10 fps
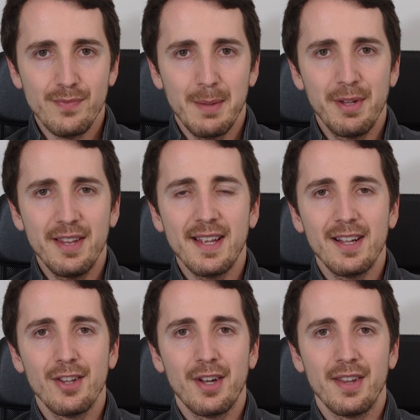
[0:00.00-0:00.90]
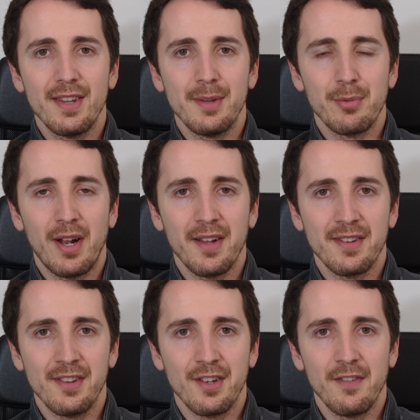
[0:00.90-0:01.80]
Please take a look at these products
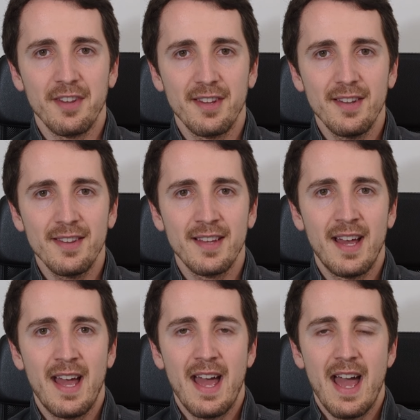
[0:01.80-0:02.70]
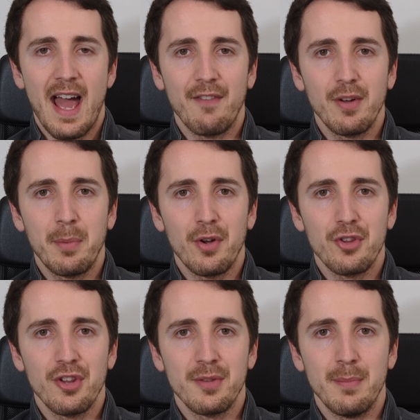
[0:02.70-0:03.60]
and services. Every
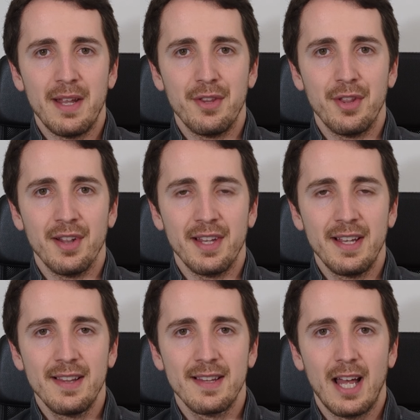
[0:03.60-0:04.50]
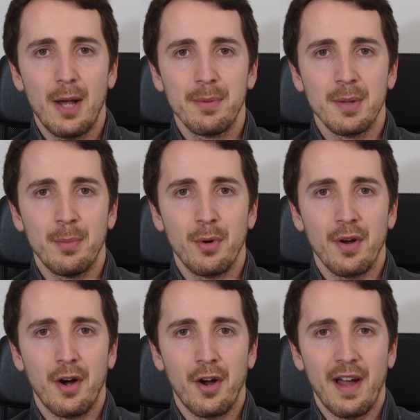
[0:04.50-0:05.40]
purchase made through the links helps support
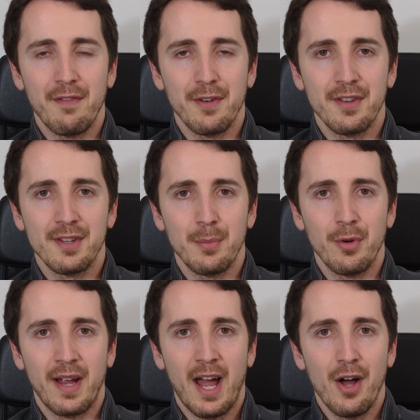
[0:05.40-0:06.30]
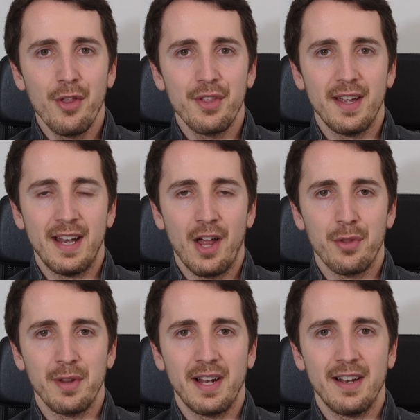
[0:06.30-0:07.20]
our efforts to bring health and
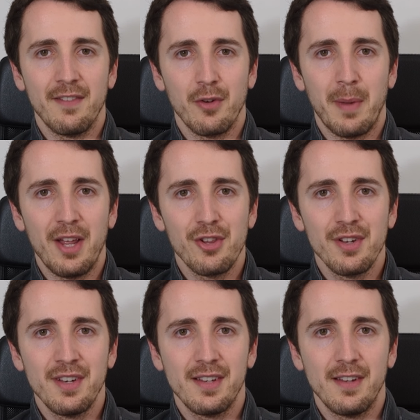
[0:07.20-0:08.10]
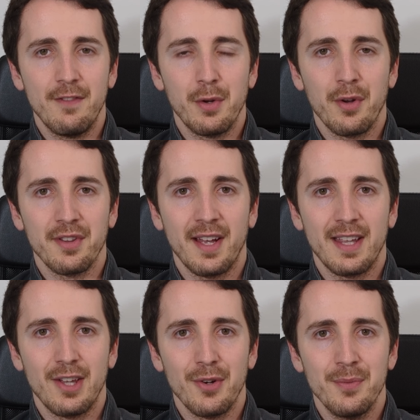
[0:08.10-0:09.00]
health-related information to viewers like
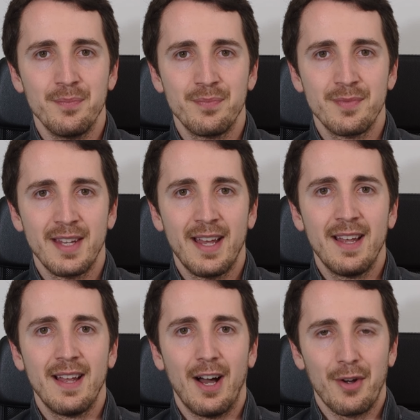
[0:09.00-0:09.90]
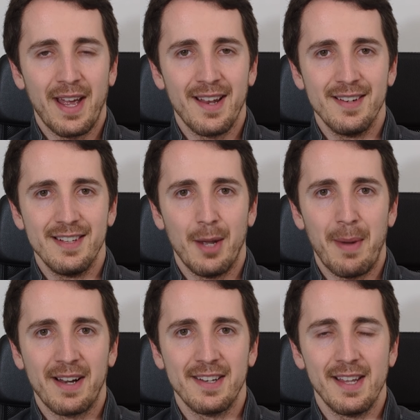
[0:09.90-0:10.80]
you. Okay, now
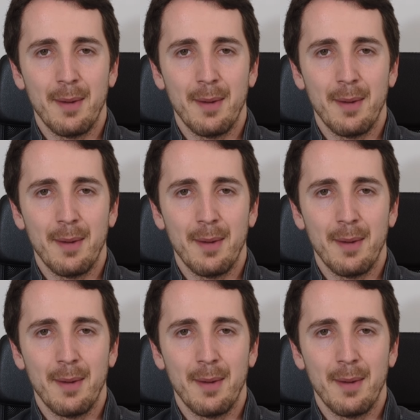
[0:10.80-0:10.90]
back to the